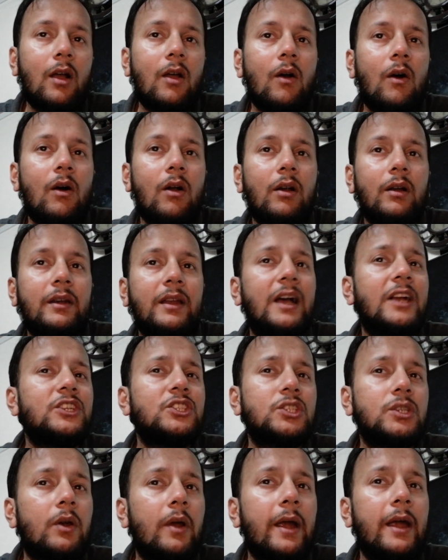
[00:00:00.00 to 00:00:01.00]
called
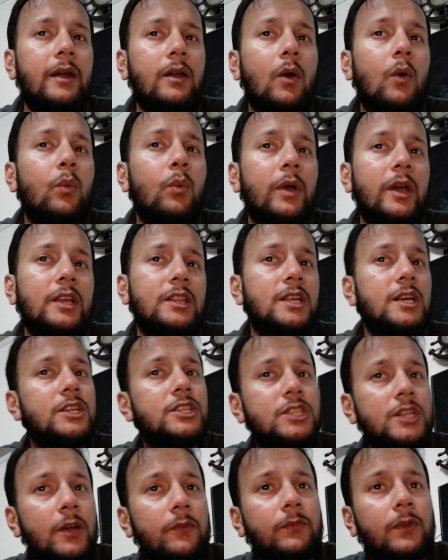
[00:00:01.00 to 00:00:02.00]
Shred With
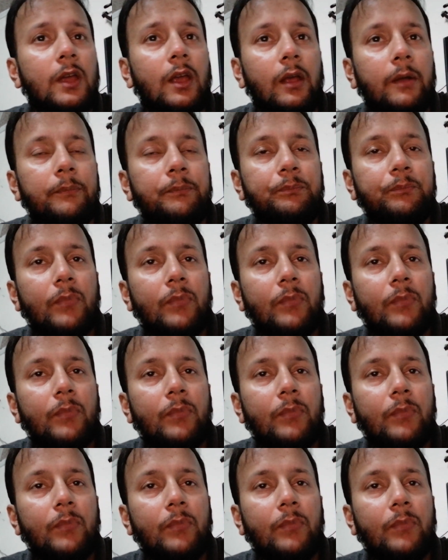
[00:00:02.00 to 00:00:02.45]
Shifty.